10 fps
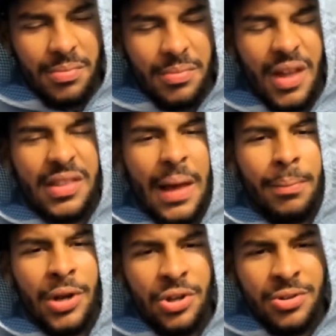That's that
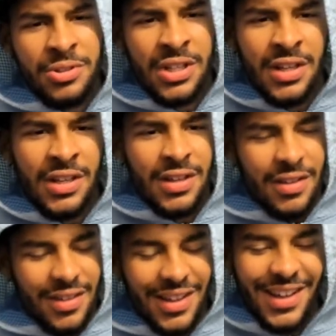blue team,
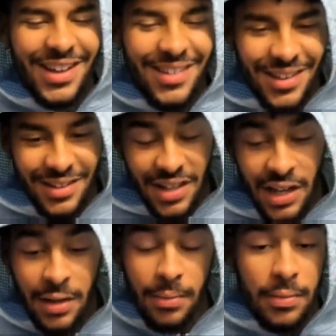yeah.
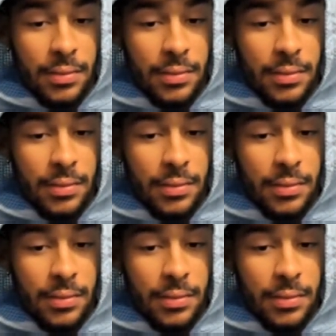Tell them.